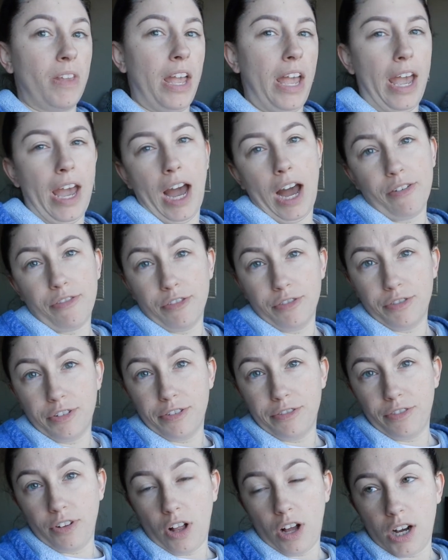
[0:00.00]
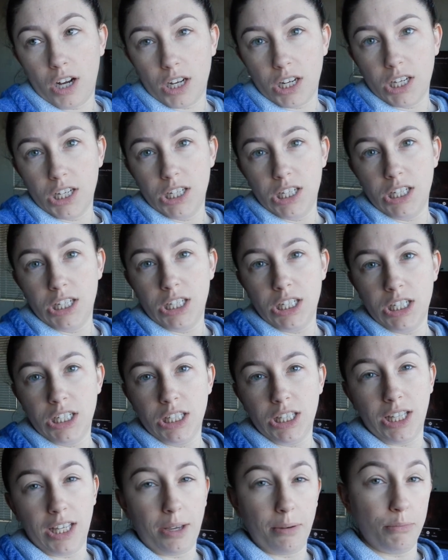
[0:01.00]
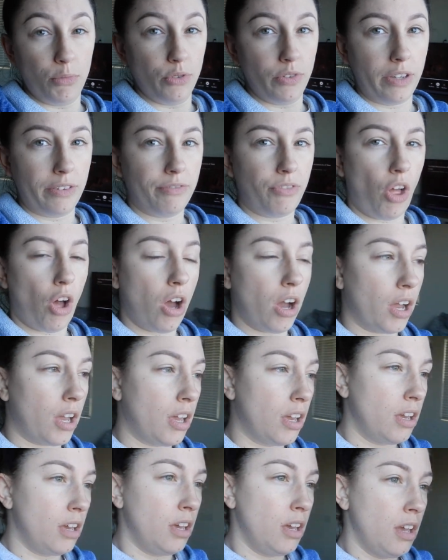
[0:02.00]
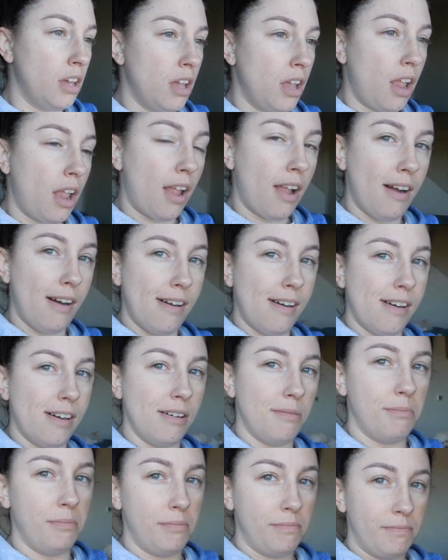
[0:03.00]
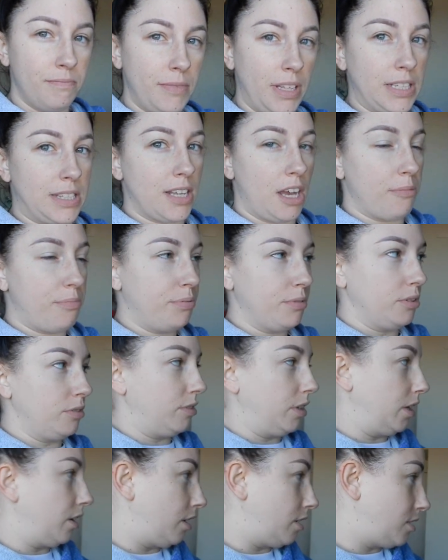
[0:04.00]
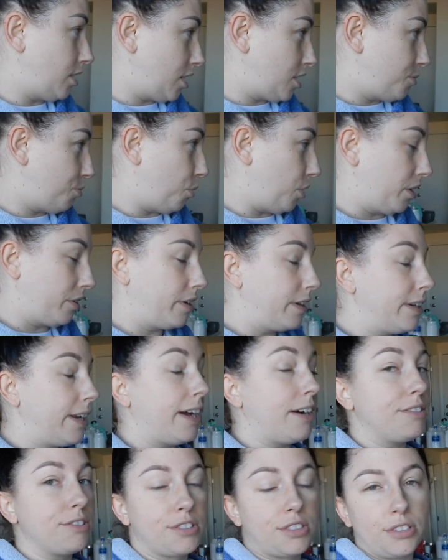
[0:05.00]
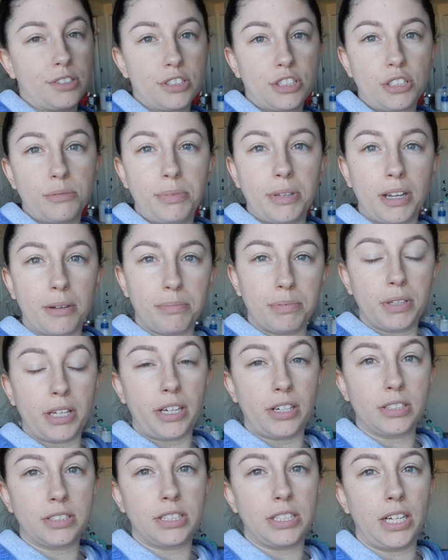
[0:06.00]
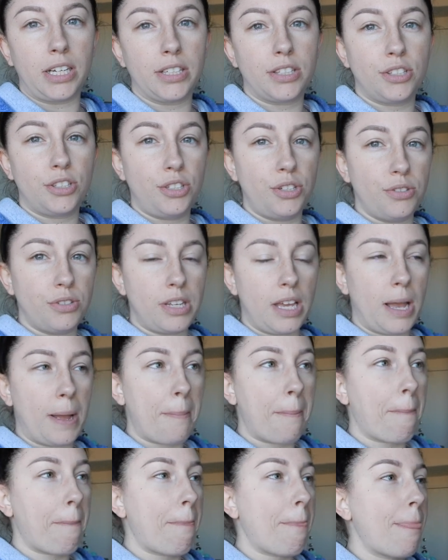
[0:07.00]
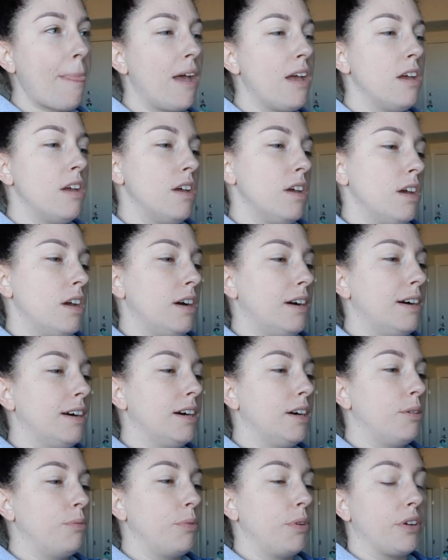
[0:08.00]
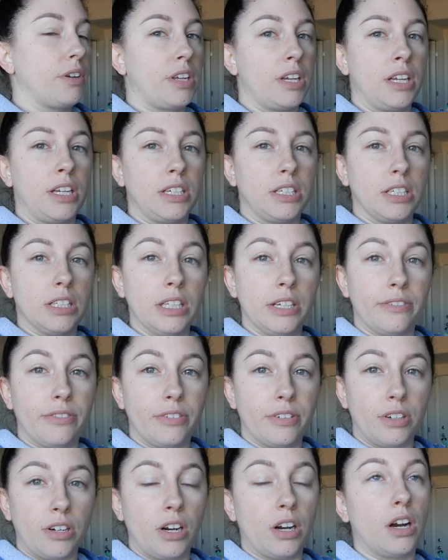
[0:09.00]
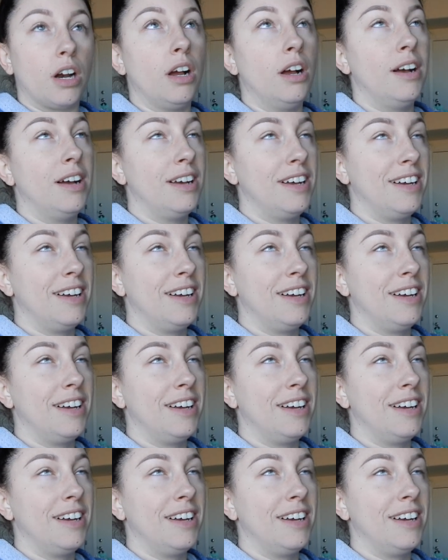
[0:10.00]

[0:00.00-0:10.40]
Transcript: half of a vlog, like a moving vlog. Um, it's uploading or it's exporting right now, so it should be up later today. It's Tuesday. Um, we are getting delivered.